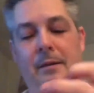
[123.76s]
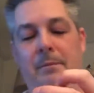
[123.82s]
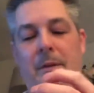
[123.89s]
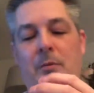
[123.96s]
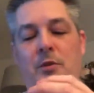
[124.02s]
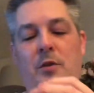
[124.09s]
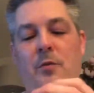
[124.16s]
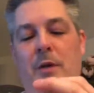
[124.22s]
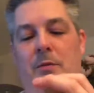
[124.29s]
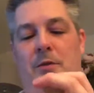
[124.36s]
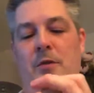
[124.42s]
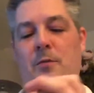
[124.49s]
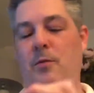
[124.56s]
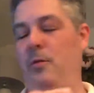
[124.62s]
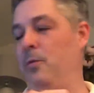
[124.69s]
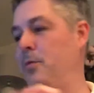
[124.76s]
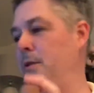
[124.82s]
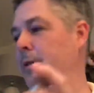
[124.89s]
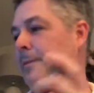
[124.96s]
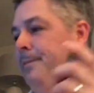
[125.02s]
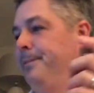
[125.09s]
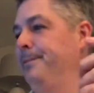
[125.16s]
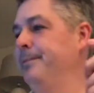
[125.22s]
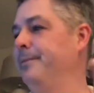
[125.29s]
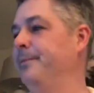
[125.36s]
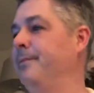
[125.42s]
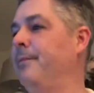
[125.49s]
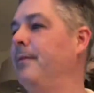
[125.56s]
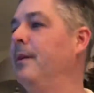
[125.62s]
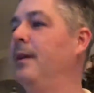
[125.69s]
bouncy, bouncy booze.
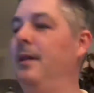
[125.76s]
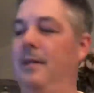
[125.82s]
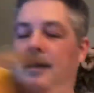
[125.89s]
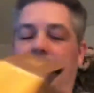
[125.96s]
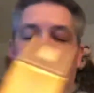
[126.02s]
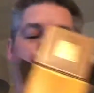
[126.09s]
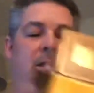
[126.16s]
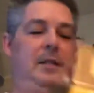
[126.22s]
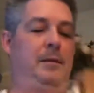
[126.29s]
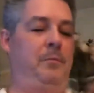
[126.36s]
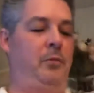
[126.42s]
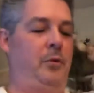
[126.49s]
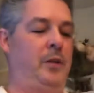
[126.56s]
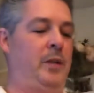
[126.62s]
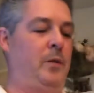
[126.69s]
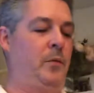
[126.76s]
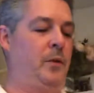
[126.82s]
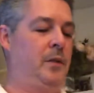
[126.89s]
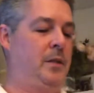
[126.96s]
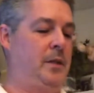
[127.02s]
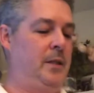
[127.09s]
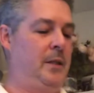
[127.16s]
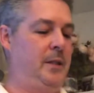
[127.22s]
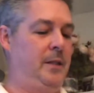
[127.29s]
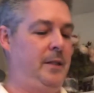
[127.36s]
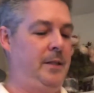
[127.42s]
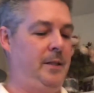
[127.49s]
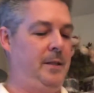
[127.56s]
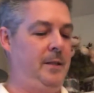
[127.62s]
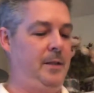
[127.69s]
Let's put that one side.
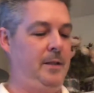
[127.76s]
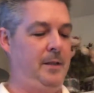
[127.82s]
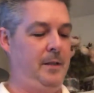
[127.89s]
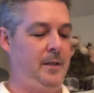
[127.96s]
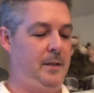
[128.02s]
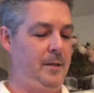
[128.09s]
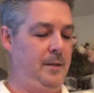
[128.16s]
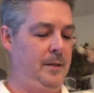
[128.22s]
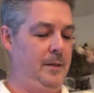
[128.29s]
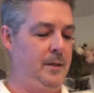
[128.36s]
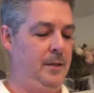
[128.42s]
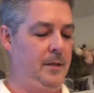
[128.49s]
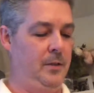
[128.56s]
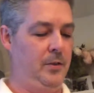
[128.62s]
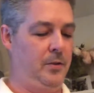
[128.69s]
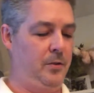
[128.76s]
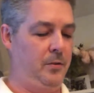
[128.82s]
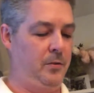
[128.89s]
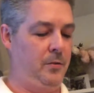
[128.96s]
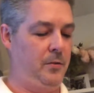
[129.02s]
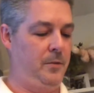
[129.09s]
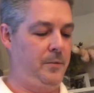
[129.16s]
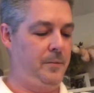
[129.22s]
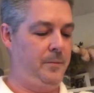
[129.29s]
So,